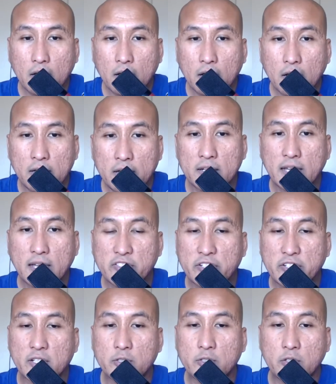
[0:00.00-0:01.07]
in a
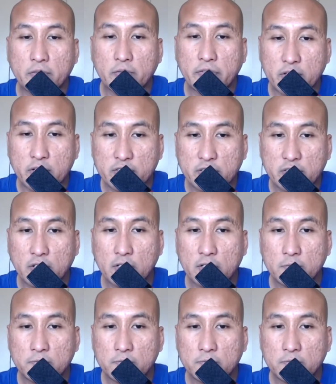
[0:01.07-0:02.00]
nutshell, Universal